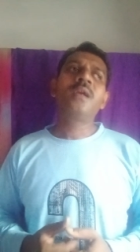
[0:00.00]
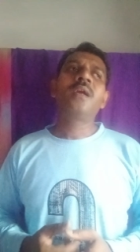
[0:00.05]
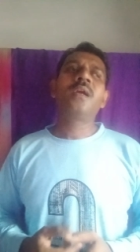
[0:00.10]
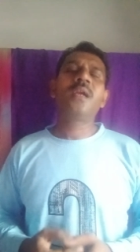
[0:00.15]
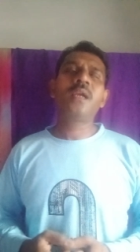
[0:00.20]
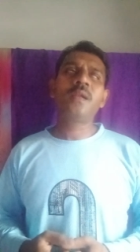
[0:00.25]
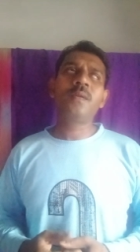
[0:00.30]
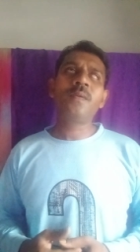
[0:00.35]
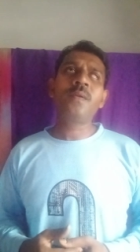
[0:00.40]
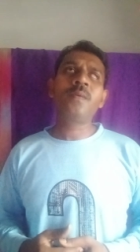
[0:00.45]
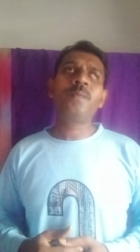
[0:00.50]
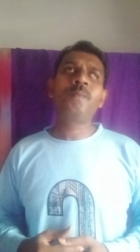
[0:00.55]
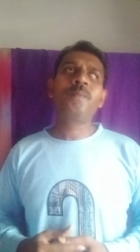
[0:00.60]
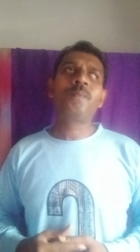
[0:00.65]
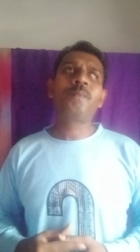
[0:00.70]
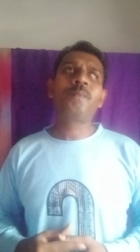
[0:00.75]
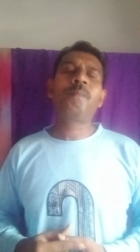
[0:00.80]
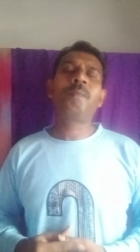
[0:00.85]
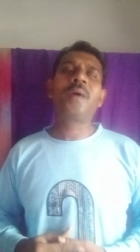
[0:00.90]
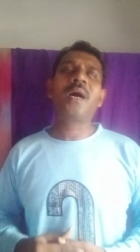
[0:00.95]
in
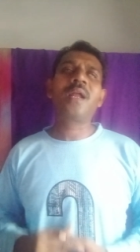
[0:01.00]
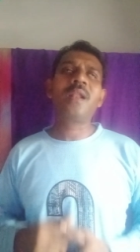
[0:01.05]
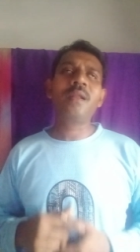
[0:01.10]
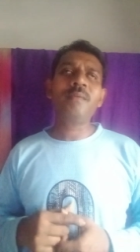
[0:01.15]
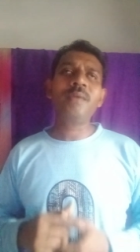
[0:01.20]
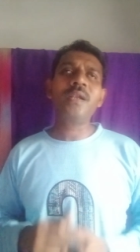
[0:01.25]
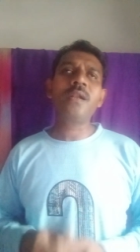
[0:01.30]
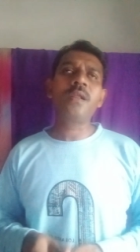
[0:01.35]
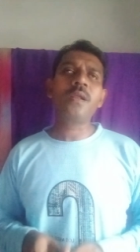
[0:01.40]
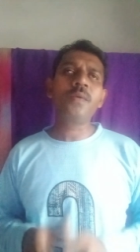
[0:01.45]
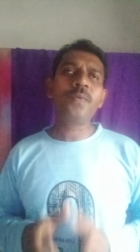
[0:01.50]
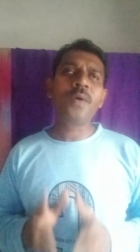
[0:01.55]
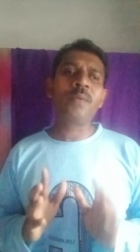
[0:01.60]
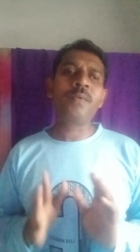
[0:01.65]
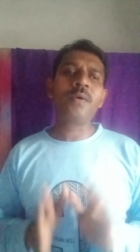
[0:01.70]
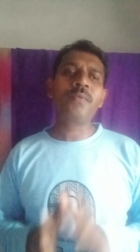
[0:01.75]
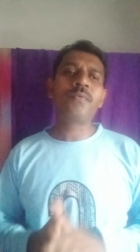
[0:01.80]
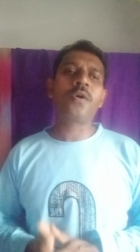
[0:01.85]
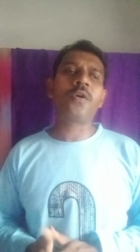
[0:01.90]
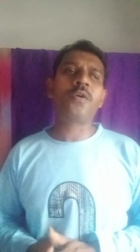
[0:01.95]
parliamentary form
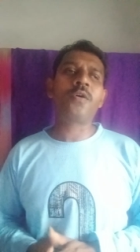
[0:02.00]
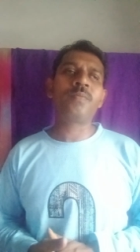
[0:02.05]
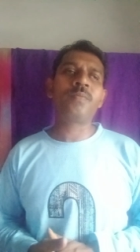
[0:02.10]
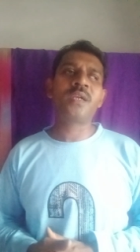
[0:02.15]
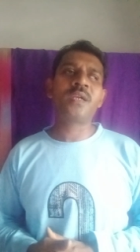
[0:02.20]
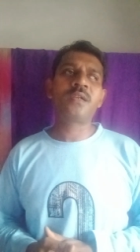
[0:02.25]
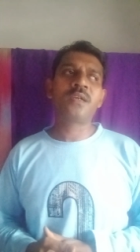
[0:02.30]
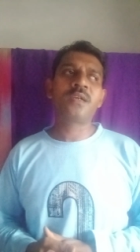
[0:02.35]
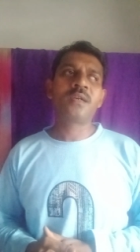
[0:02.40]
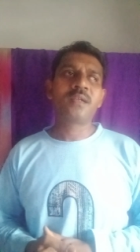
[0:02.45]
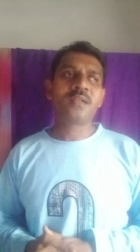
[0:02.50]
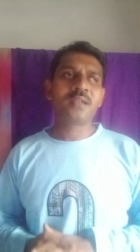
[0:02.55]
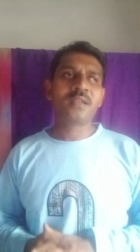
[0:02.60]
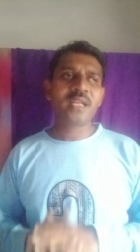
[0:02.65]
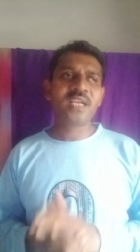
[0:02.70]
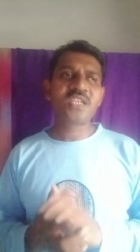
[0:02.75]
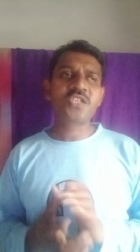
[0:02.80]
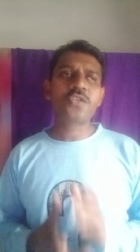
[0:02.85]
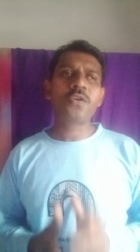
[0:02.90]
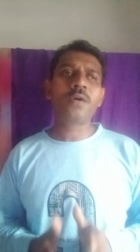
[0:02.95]
of government.
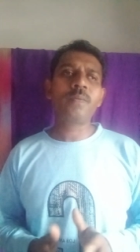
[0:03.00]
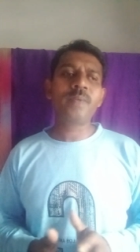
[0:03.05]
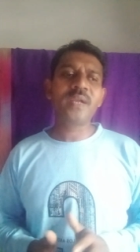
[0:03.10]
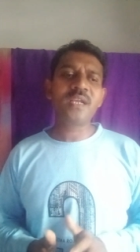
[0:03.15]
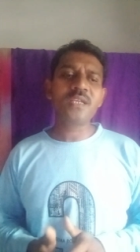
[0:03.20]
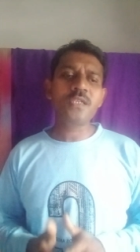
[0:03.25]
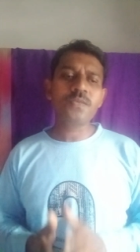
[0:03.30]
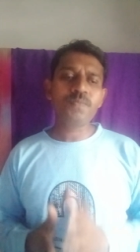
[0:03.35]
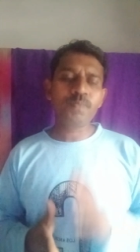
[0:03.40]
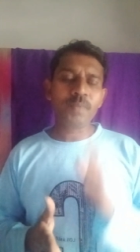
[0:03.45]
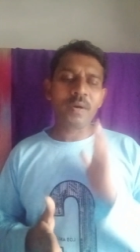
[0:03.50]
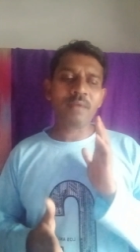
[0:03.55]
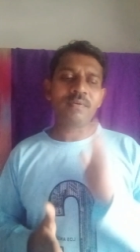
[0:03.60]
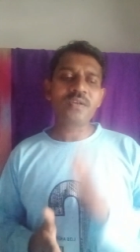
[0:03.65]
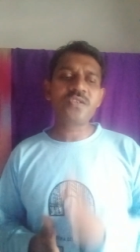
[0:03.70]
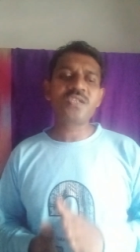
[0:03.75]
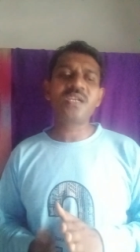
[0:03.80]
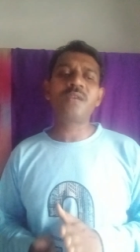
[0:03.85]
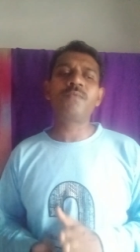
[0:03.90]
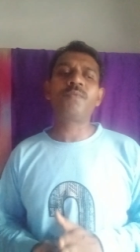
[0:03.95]
Next topic is
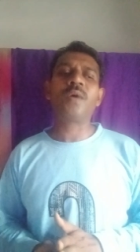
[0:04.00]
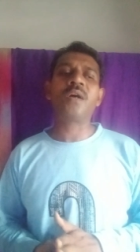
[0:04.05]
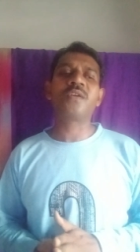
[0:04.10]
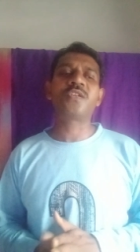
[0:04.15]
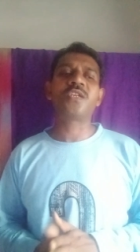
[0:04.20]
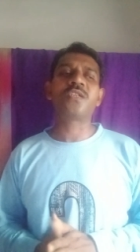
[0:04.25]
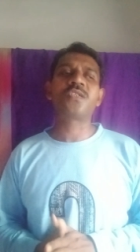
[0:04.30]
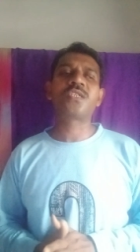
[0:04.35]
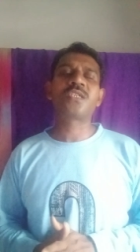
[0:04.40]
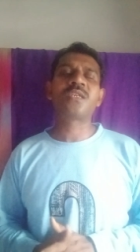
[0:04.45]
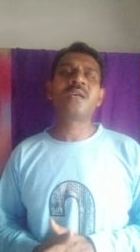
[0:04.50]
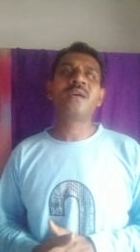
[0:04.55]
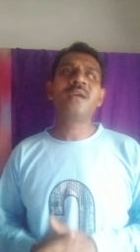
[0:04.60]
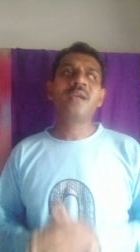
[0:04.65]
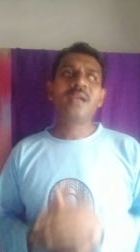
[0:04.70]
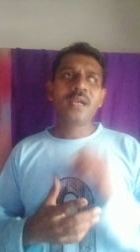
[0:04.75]
powers and functions.